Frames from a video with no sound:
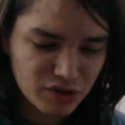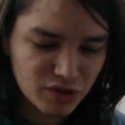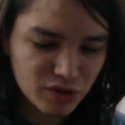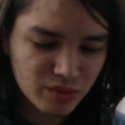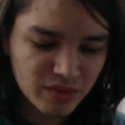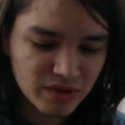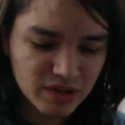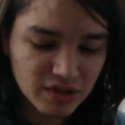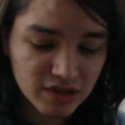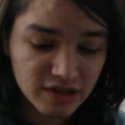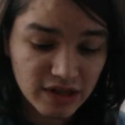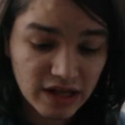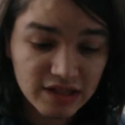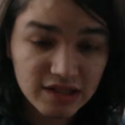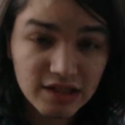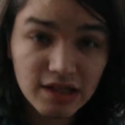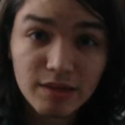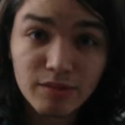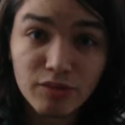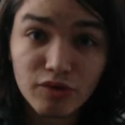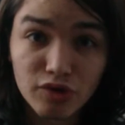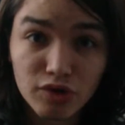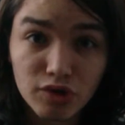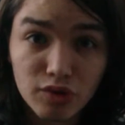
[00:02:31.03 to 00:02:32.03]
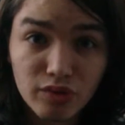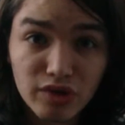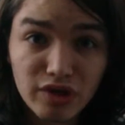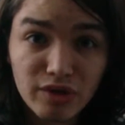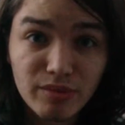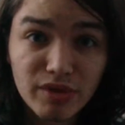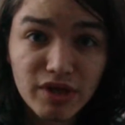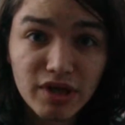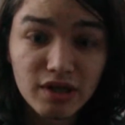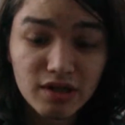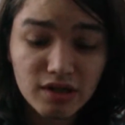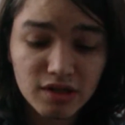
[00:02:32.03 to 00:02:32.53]
too, because last time it was 20
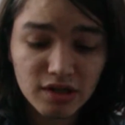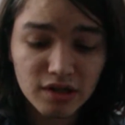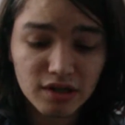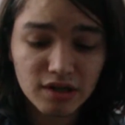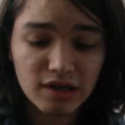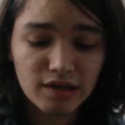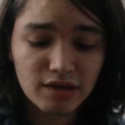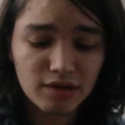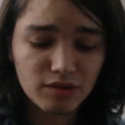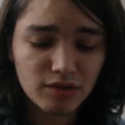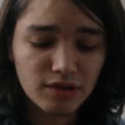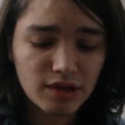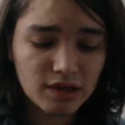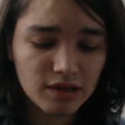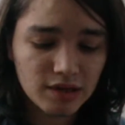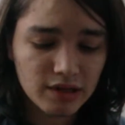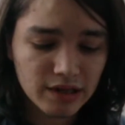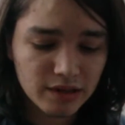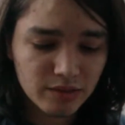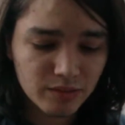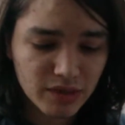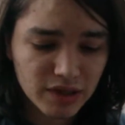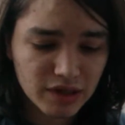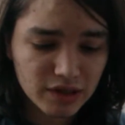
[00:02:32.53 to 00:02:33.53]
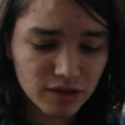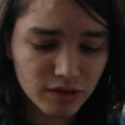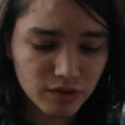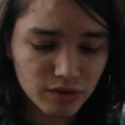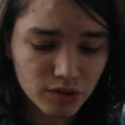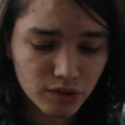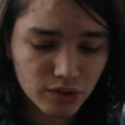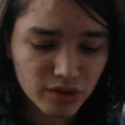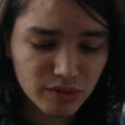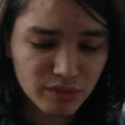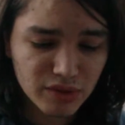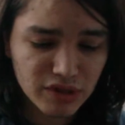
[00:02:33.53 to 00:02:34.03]
minutes, and I do not like making no
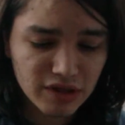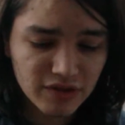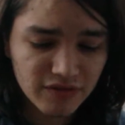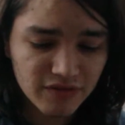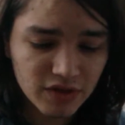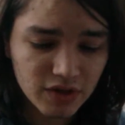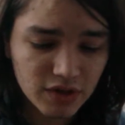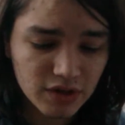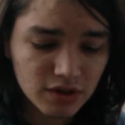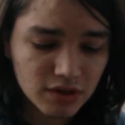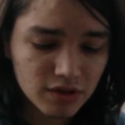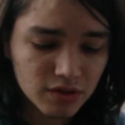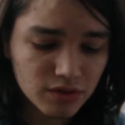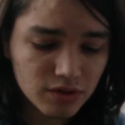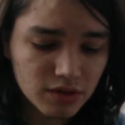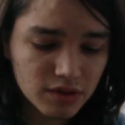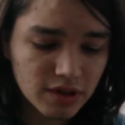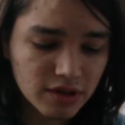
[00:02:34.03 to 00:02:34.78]
20-minute videos.